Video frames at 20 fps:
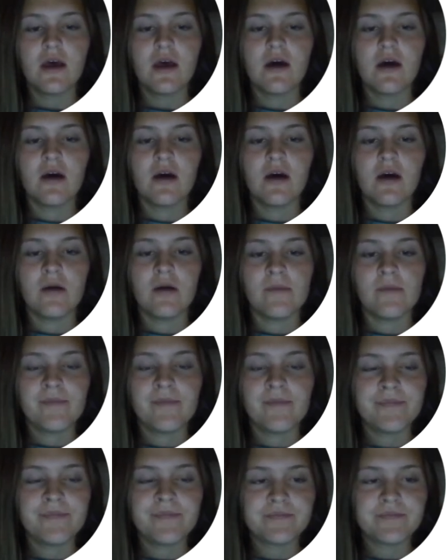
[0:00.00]

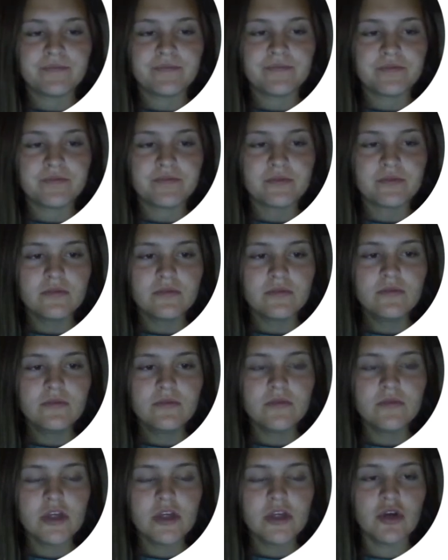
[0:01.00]

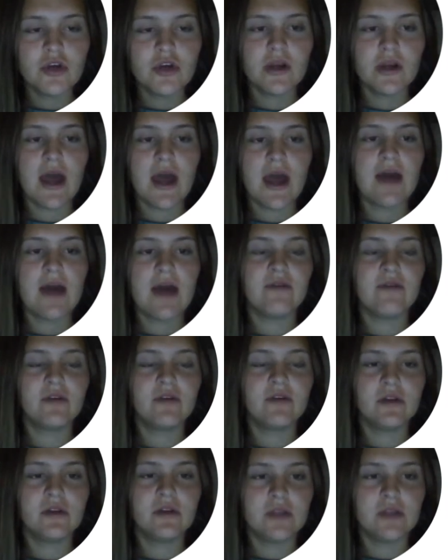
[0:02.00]
You can have
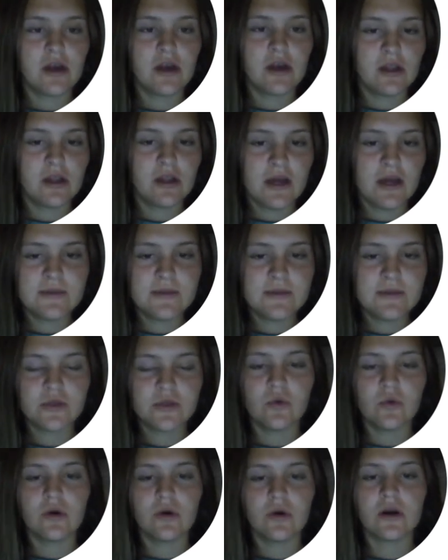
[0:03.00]
lung collapse
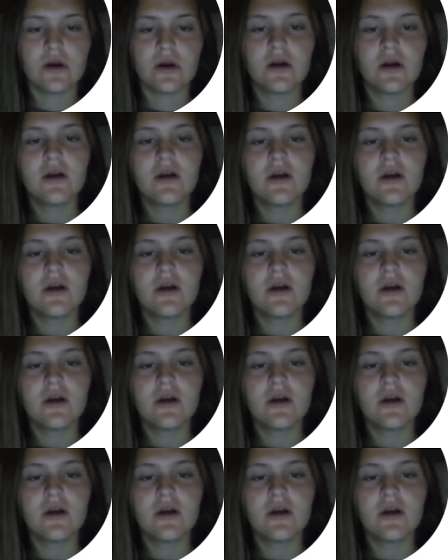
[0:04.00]
or